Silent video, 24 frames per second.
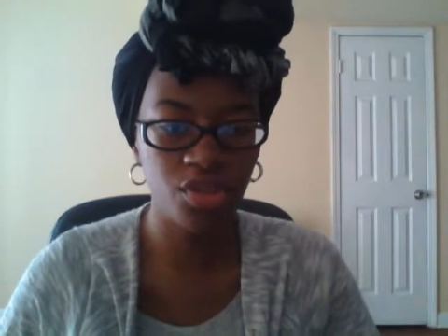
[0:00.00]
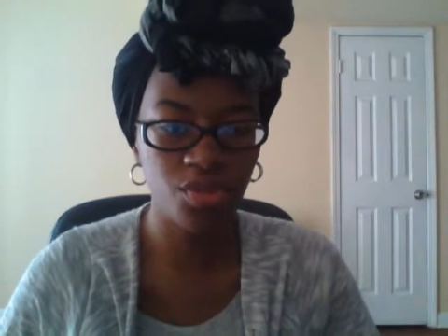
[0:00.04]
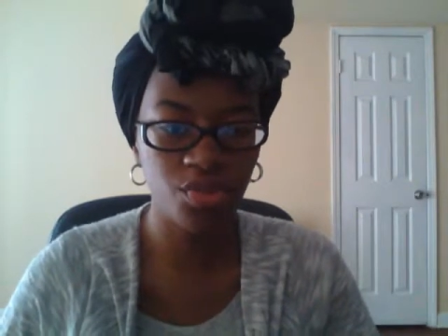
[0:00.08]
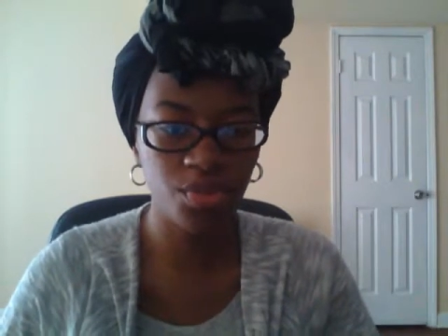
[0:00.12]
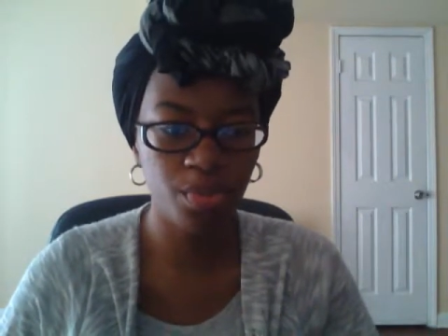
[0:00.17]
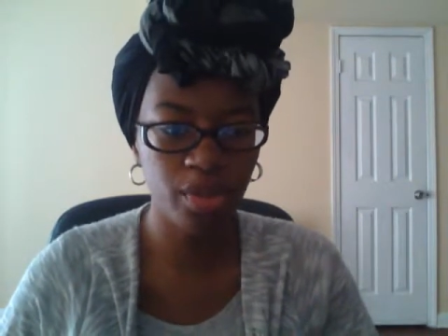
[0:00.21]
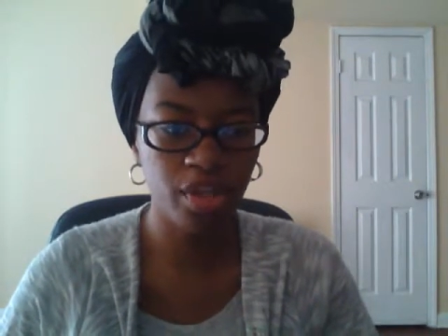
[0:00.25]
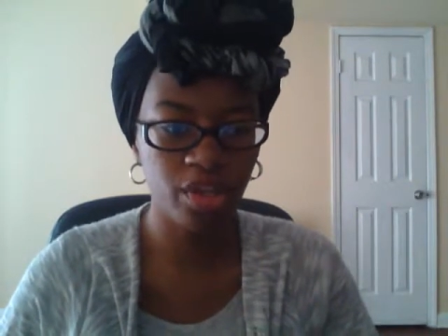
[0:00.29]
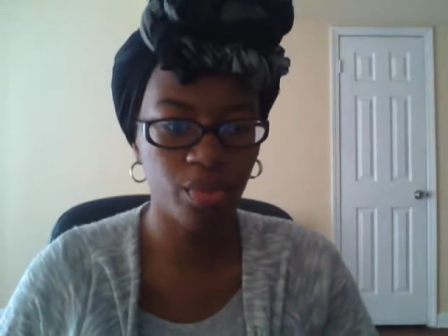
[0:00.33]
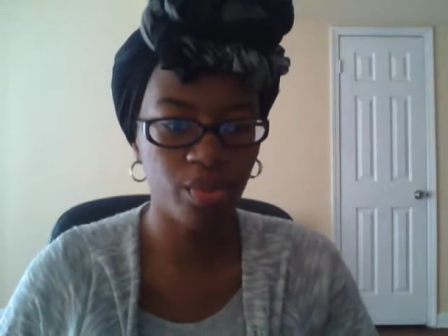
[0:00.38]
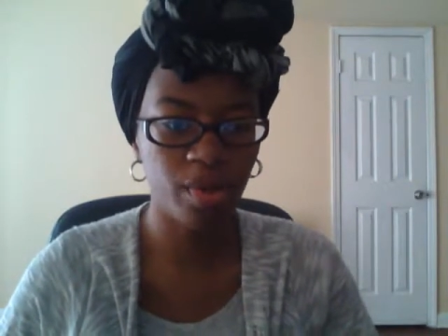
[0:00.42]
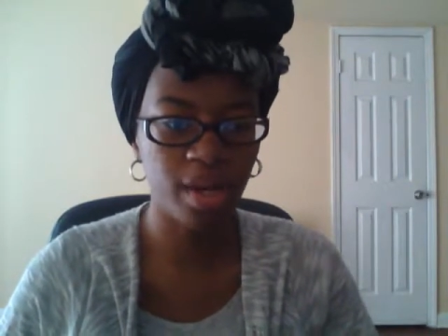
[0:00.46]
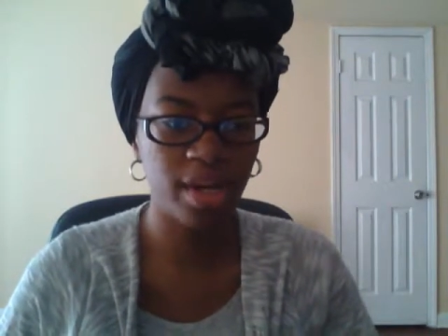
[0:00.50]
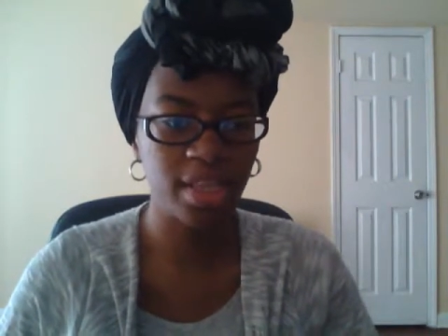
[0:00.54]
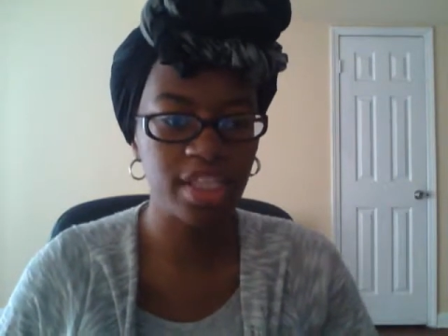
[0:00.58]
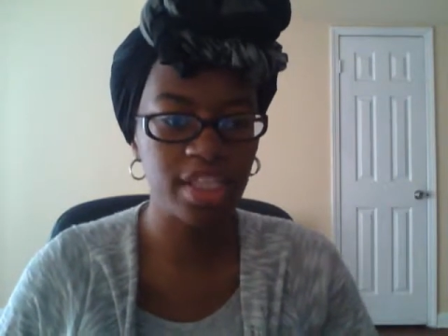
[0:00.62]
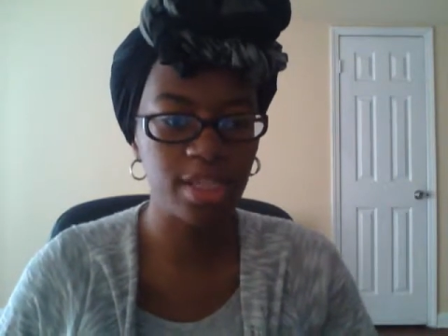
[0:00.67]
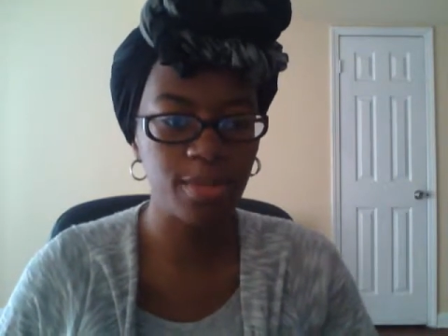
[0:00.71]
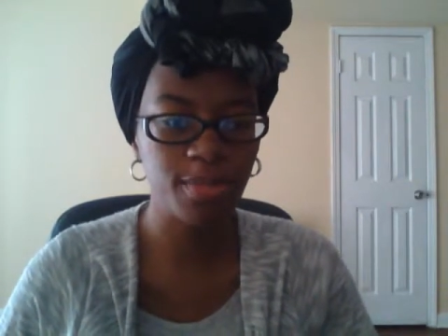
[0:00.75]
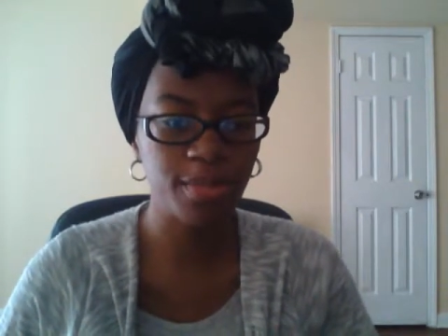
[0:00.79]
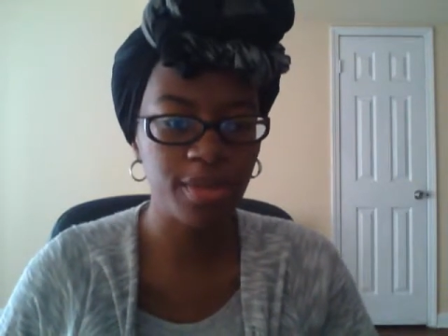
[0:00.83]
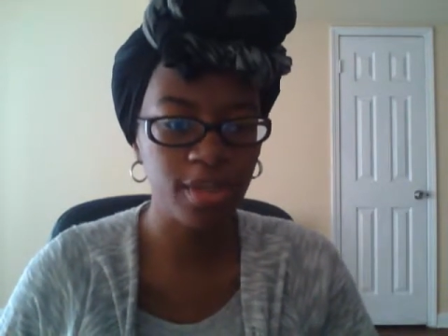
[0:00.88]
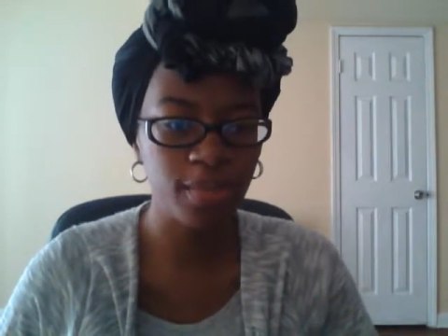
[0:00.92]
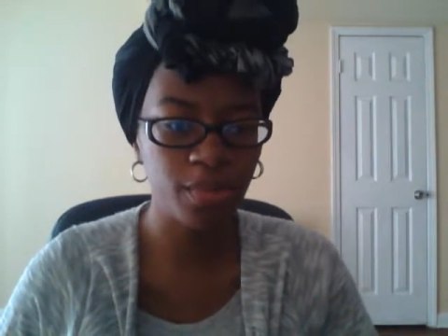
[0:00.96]
you be around
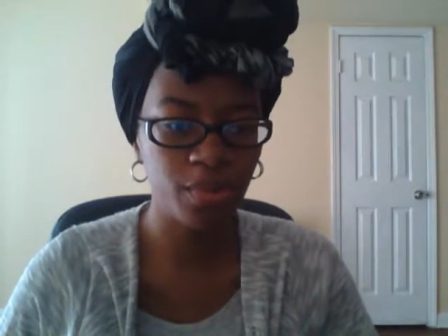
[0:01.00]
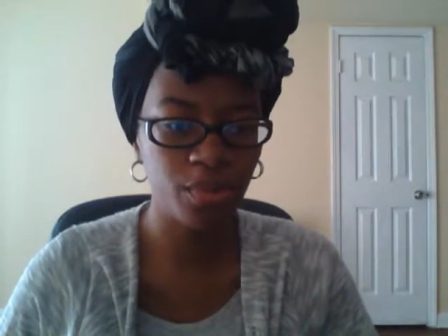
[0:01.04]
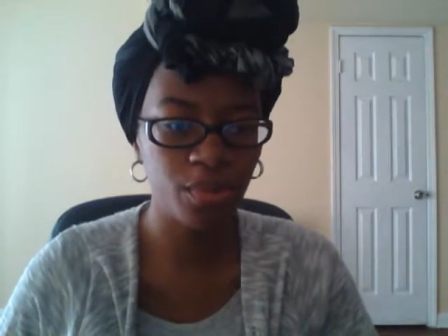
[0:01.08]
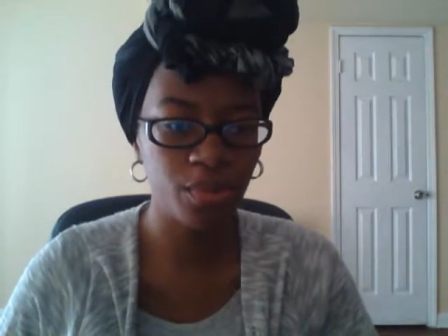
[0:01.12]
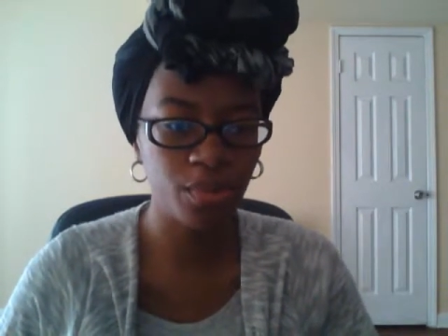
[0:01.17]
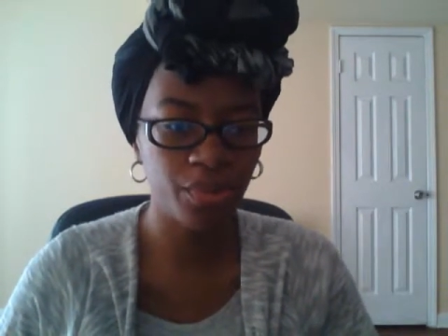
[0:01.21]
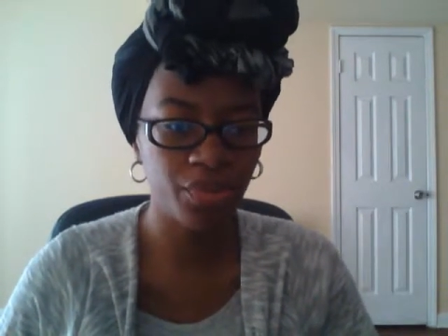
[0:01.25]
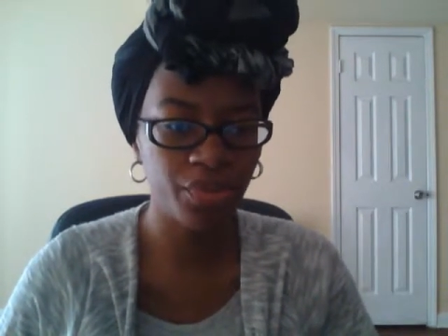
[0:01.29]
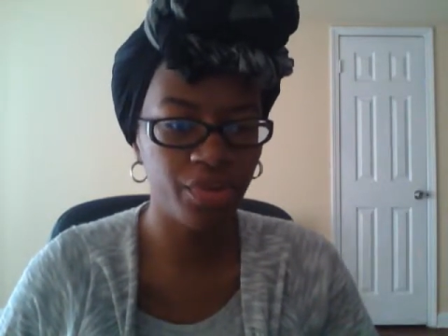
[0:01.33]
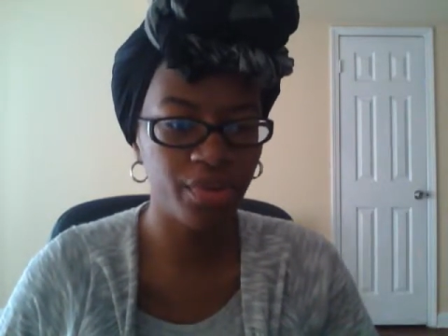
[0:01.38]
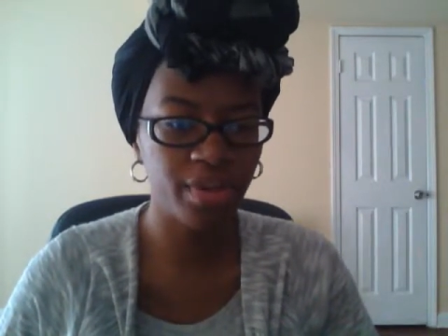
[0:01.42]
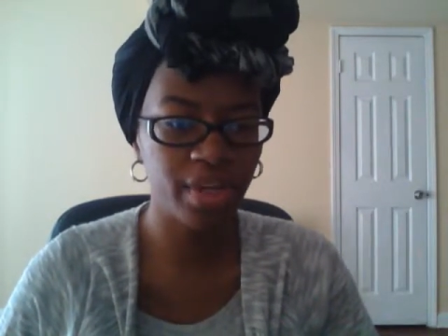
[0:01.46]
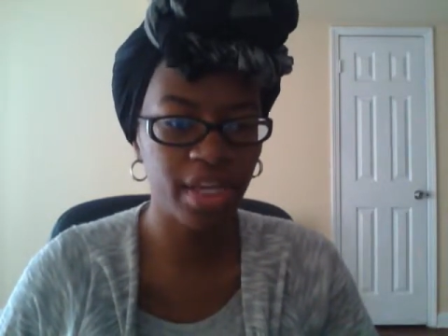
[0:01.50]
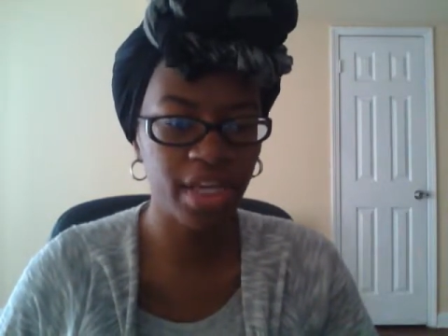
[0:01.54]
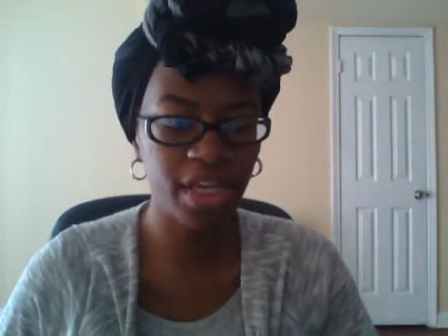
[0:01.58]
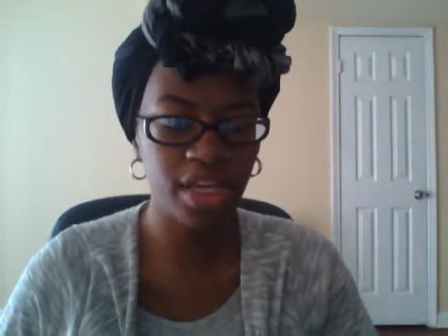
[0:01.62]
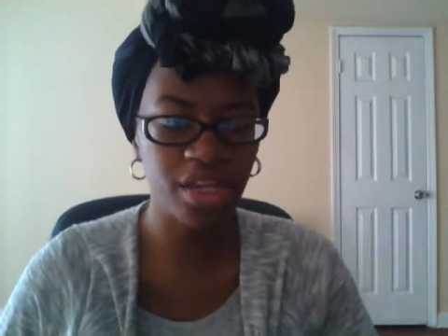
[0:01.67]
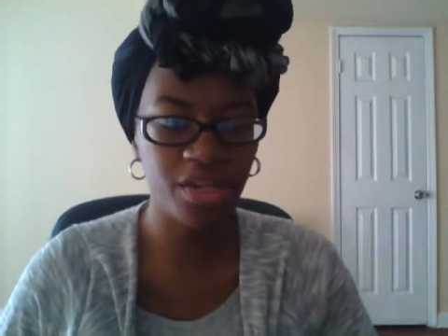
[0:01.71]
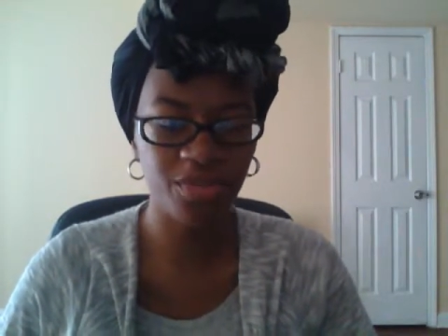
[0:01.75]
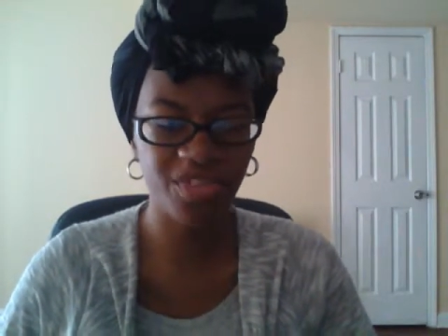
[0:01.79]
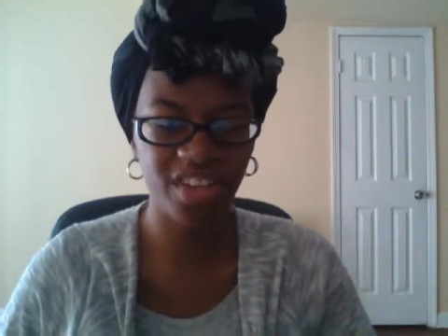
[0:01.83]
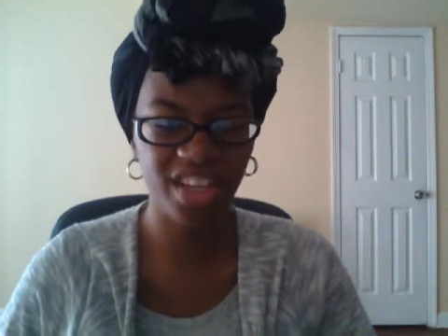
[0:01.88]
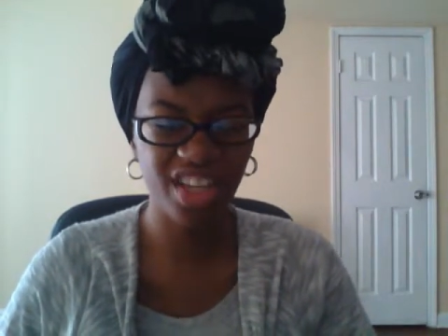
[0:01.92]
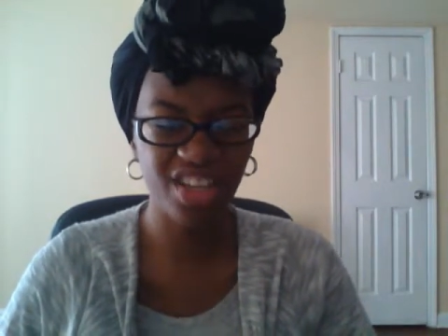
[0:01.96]
these people with their negative